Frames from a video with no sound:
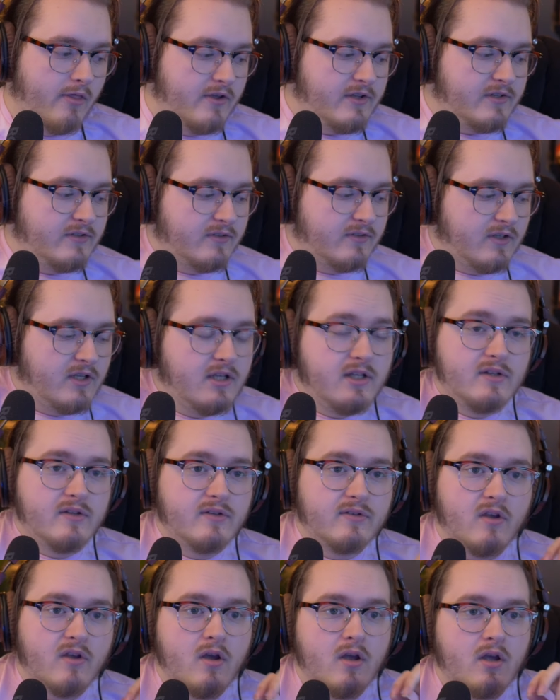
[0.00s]
this
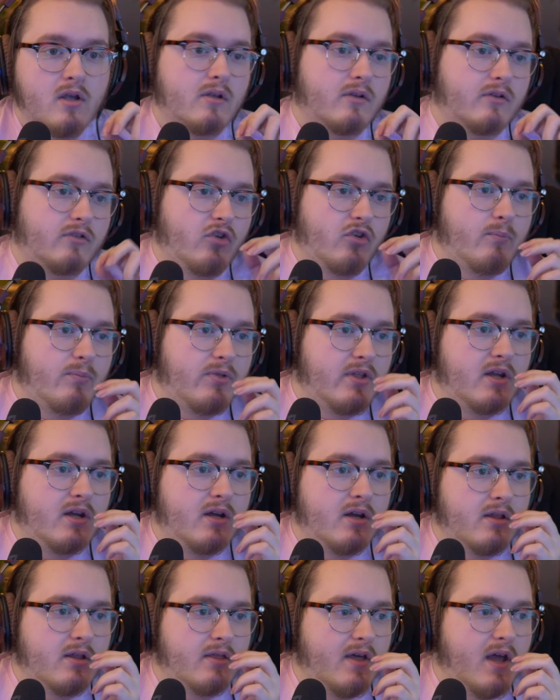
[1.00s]
is
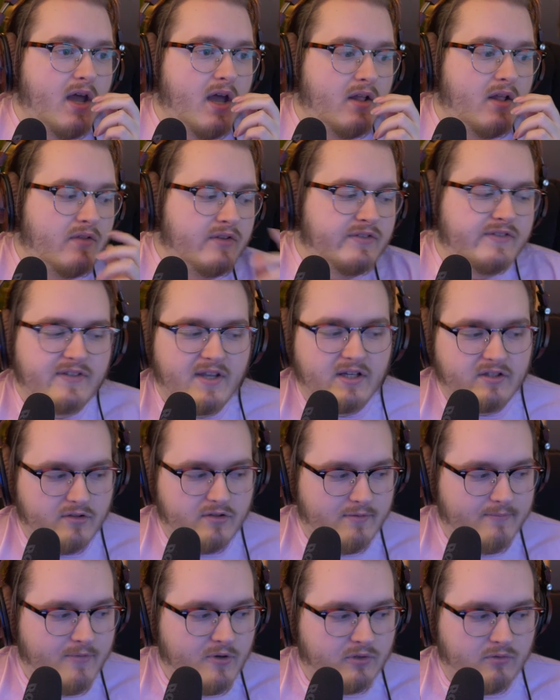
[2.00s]
something that, this is
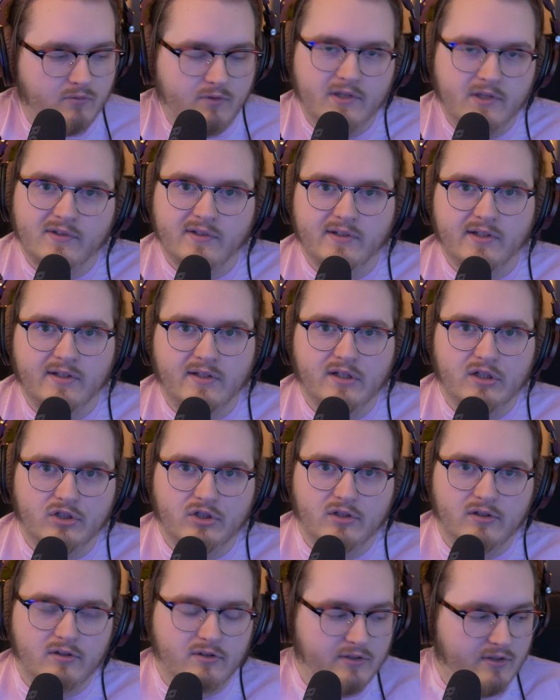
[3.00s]
actually the most recent
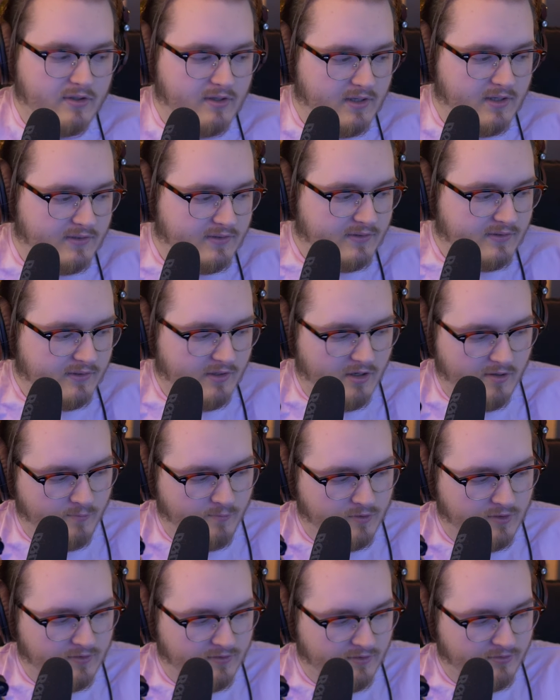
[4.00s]
addition to this, um,
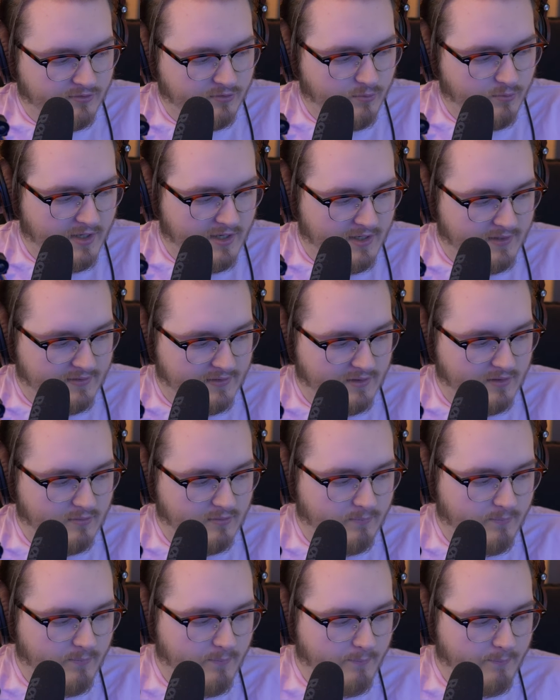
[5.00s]
which is also why it's in
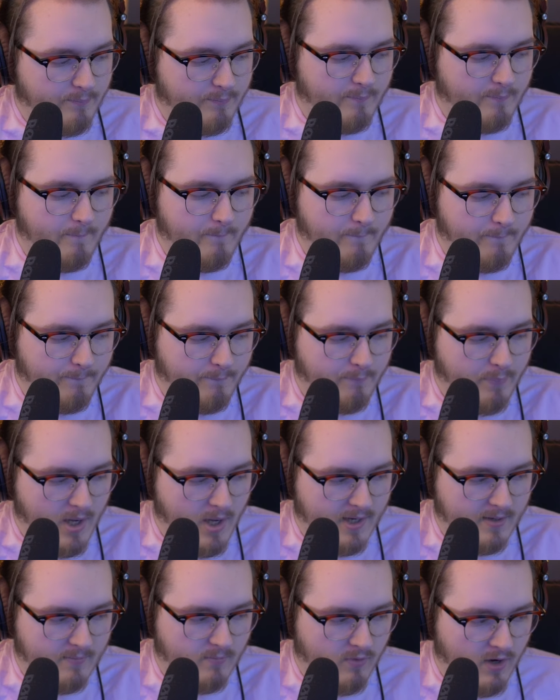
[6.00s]
the
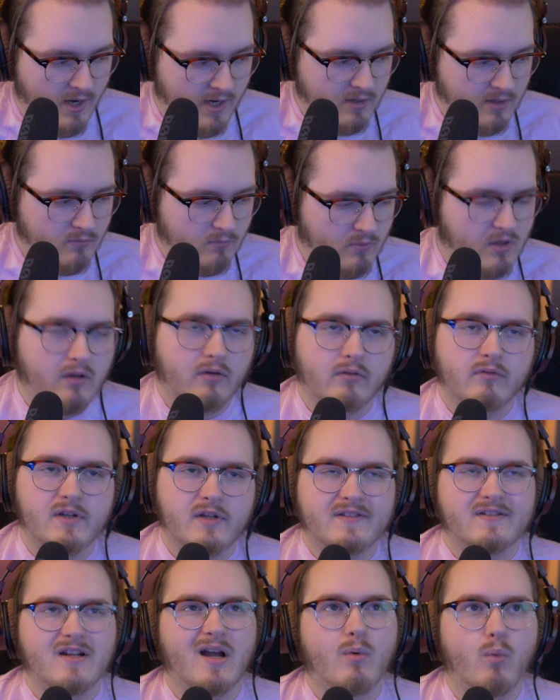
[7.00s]
bottom right. Well,
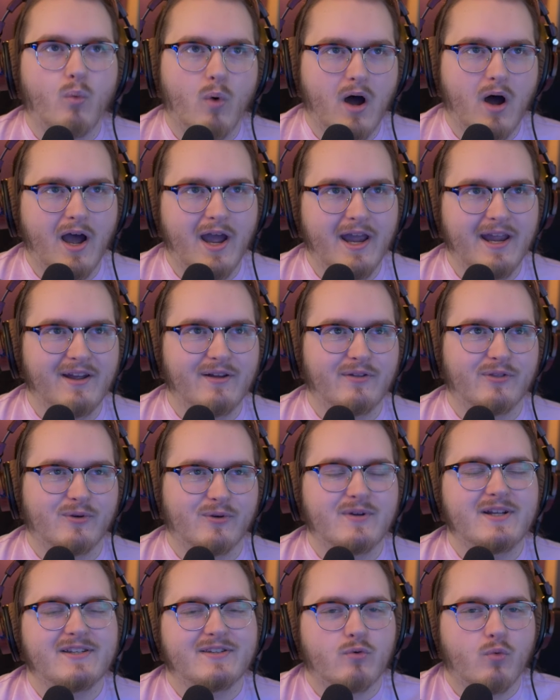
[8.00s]
that's not why. The
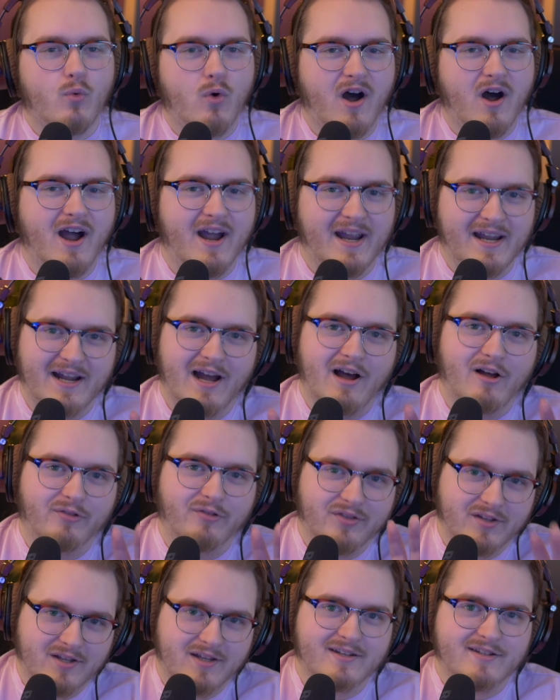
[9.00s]
reason why
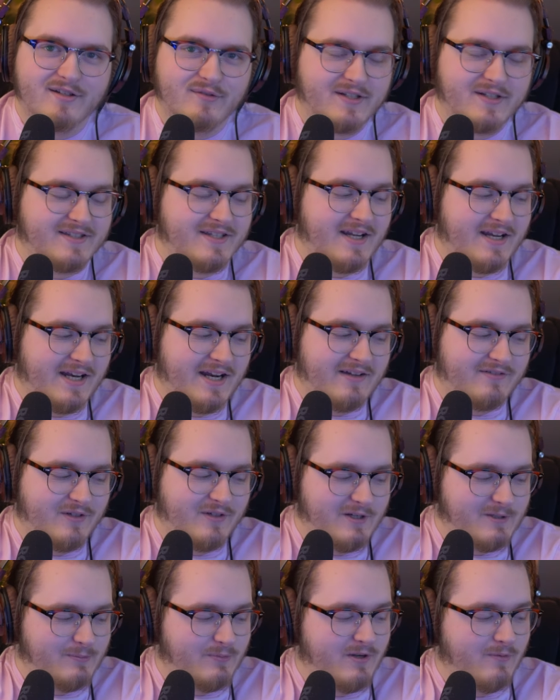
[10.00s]
I'll get to in a second after
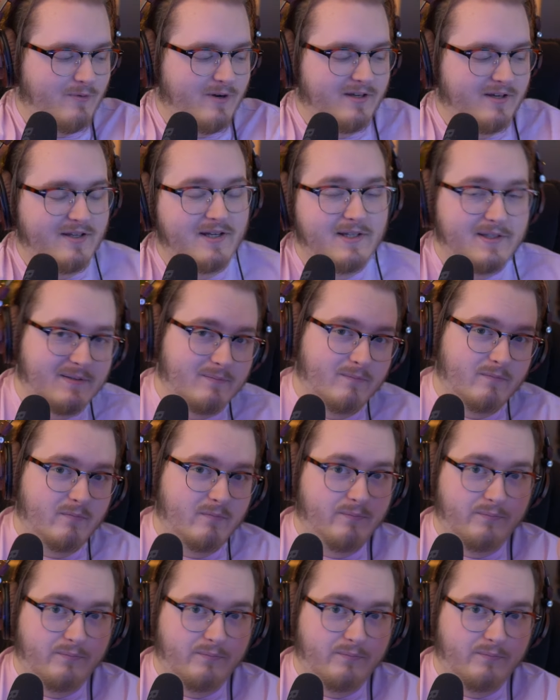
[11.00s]
I explain what it does,